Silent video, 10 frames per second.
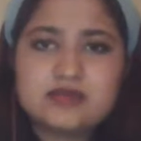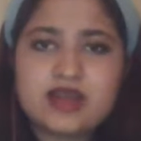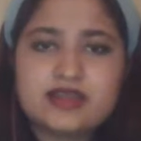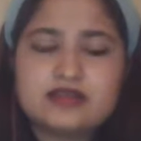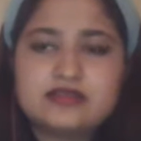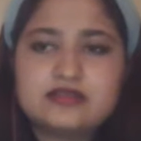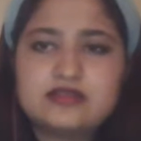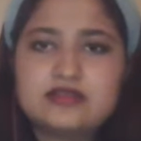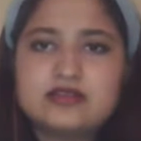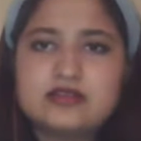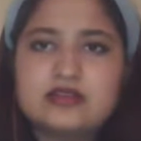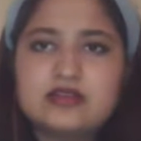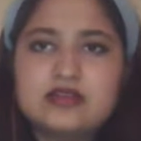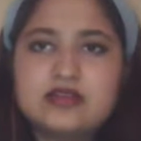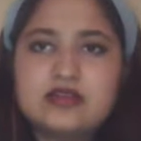Maya.
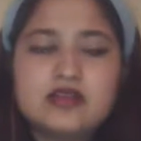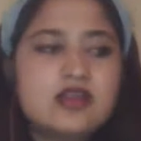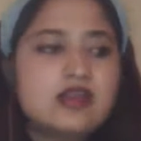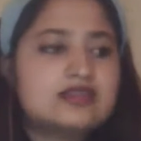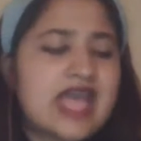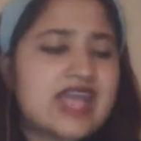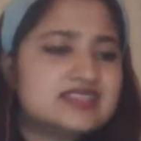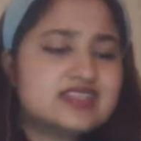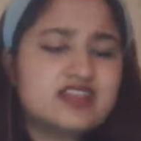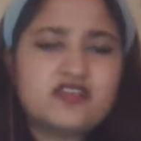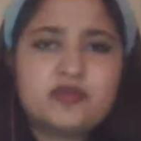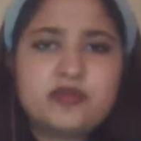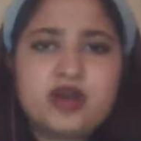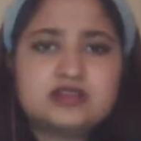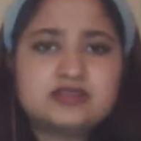Thanksgiving
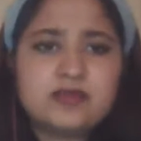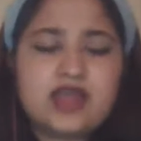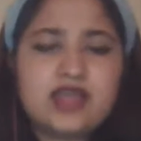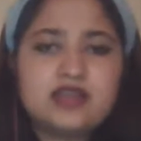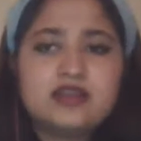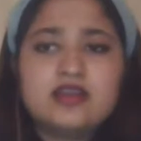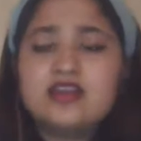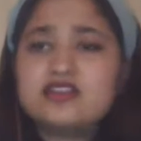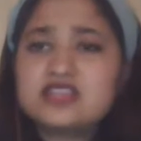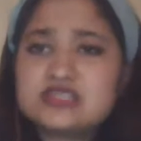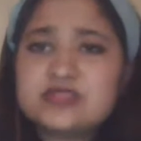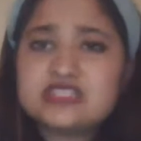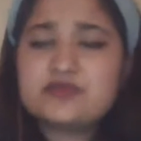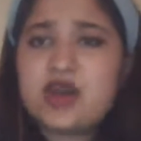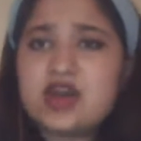passed by, Christmas
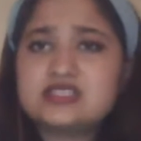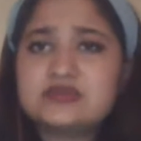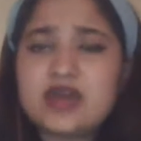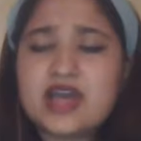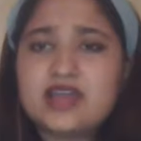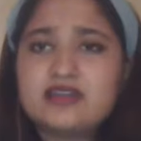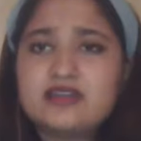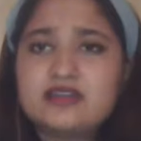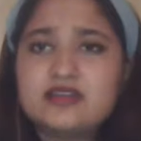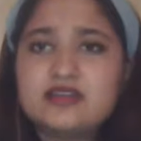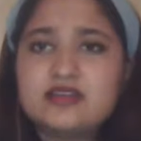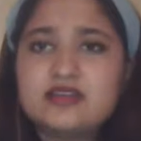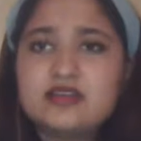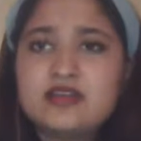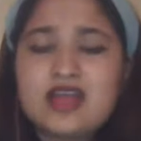passed by,
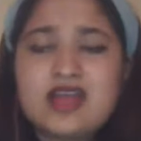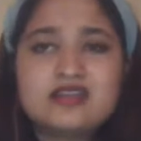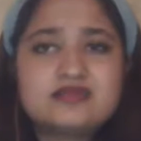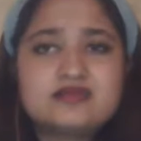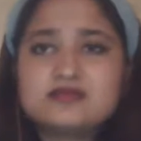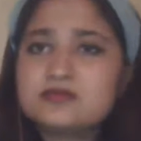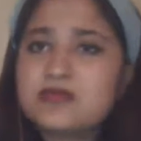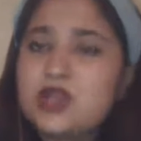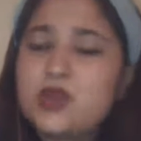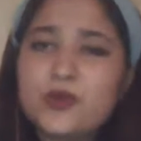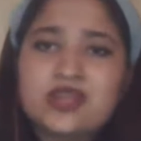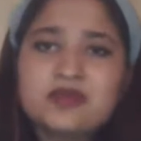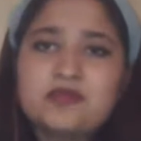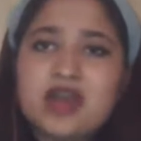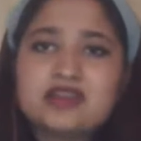and lonely
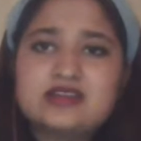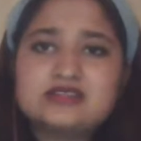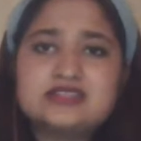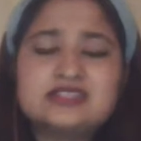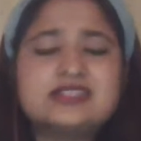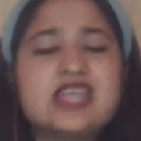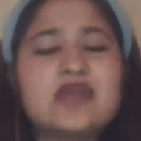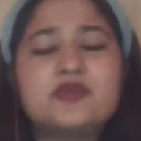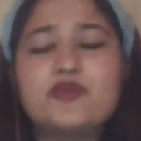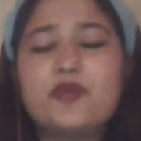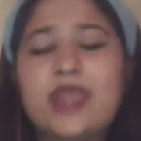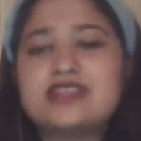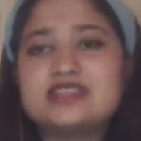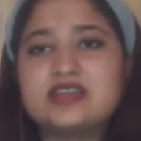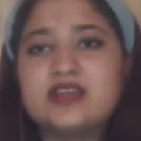Maya just kept
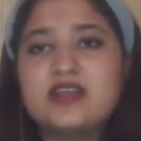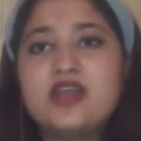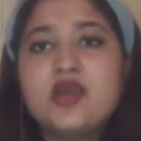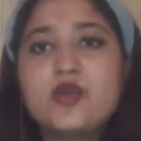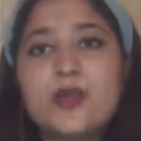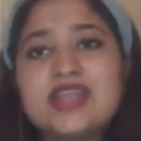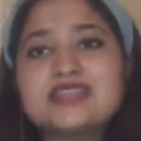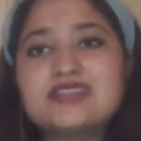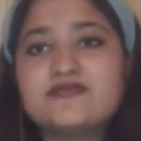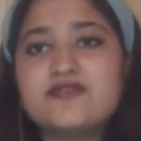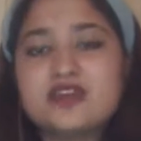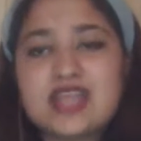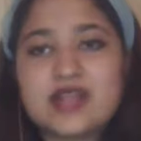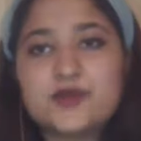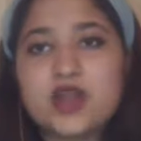waiting for
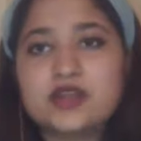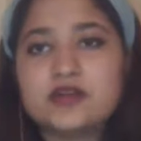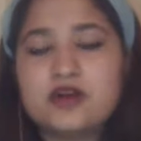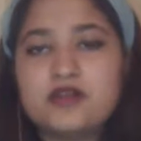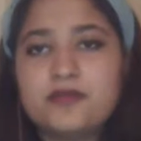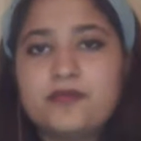that one call.